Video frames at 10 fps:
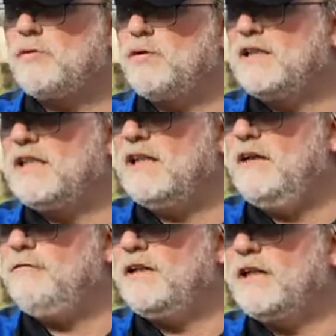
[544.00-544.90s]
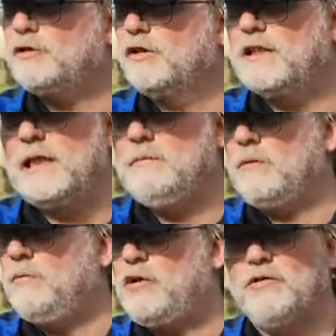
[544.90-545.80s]
what they deliver in national team,
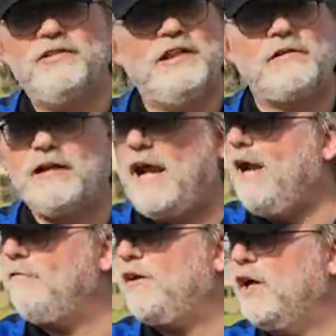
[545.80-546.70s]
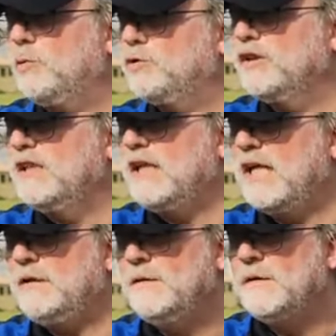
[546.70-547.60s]
and we considered every option in
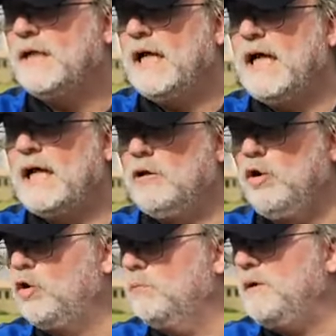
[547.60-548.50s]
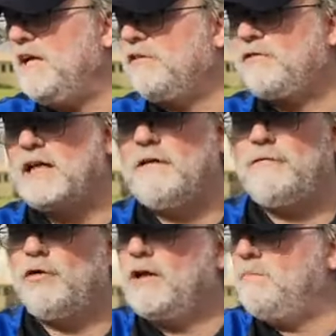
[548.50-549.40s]
that, local-based,
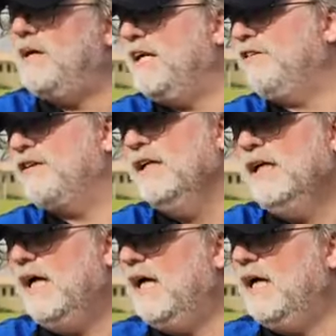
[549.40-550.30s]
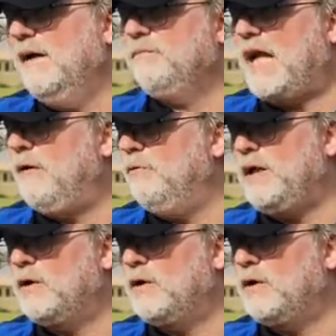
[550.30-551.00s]
foreign-based, and we